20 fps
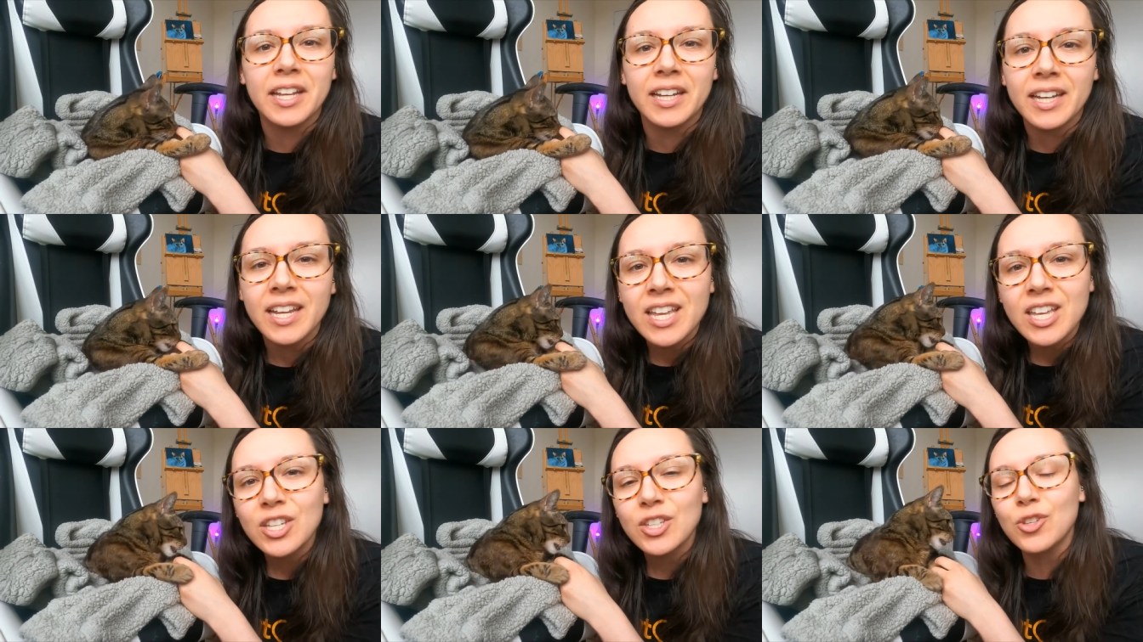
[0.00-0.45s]

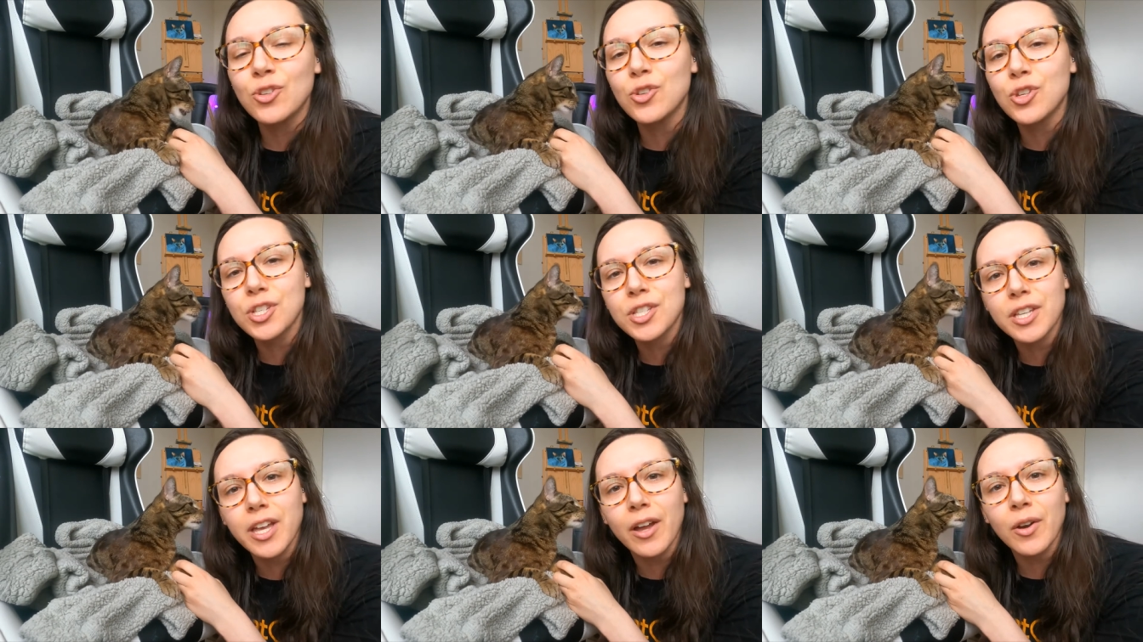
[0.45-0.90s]
and you
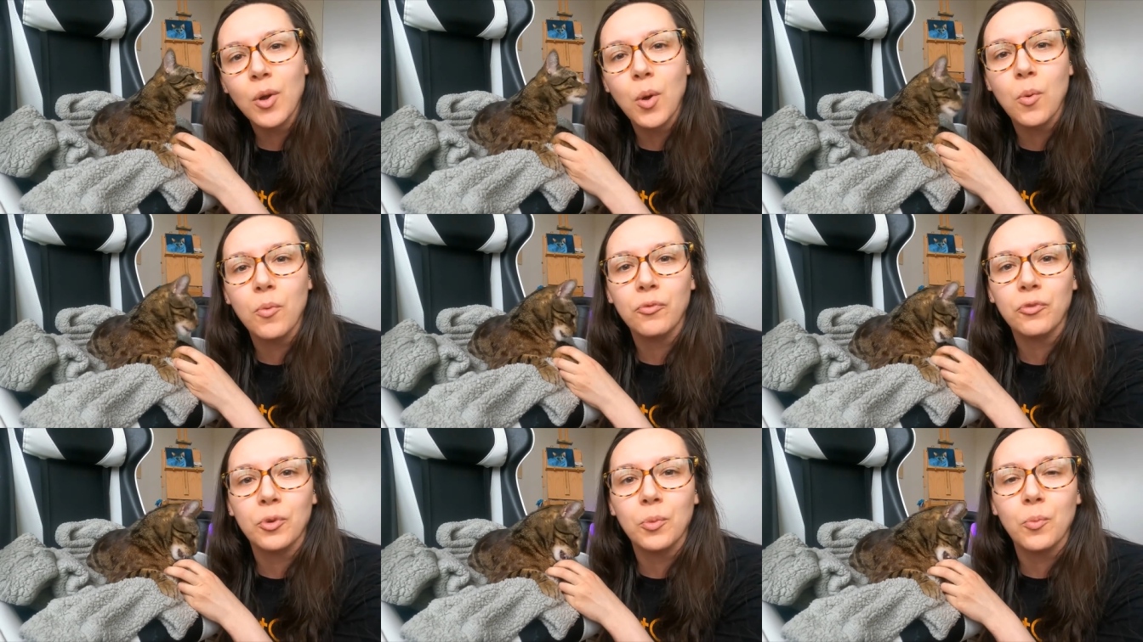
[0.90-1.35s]
just got
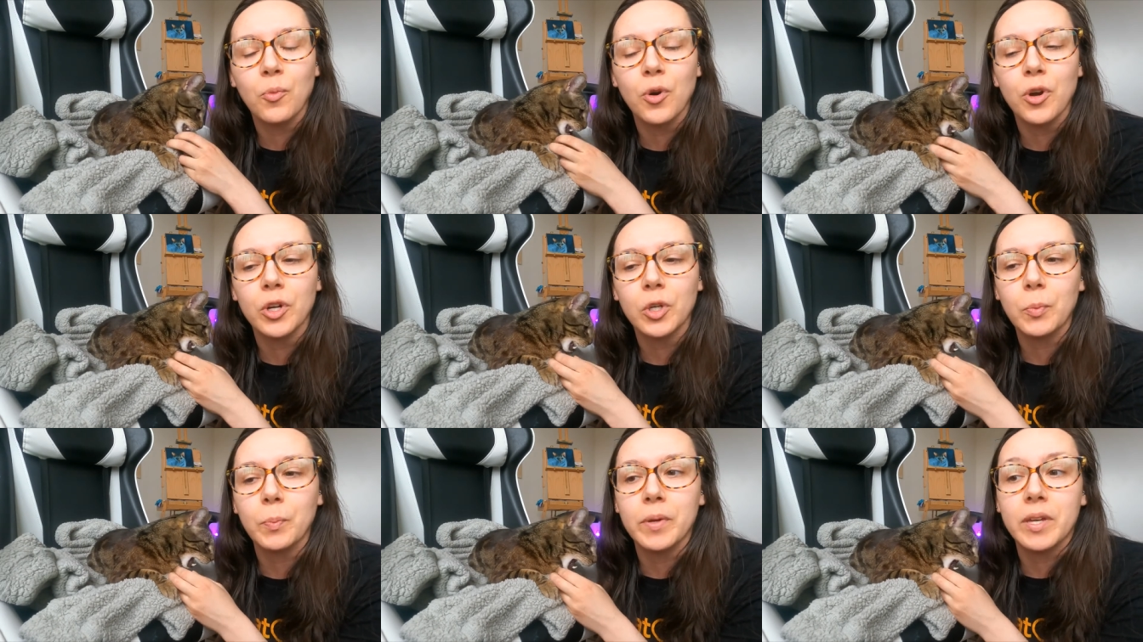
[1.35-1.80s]
home from
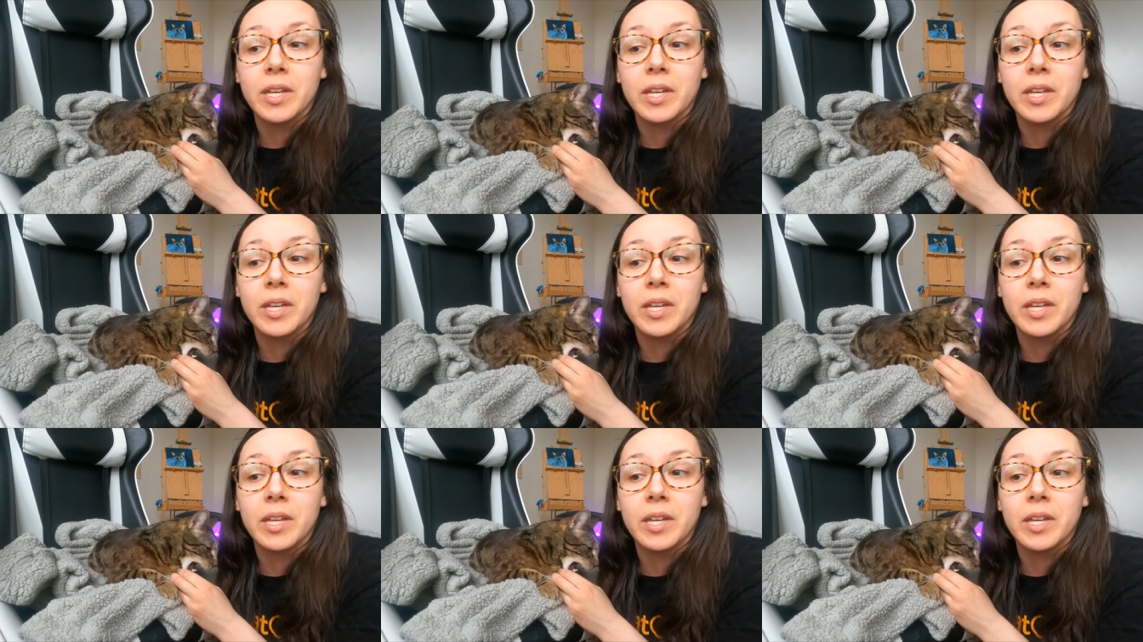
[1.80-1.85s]
work,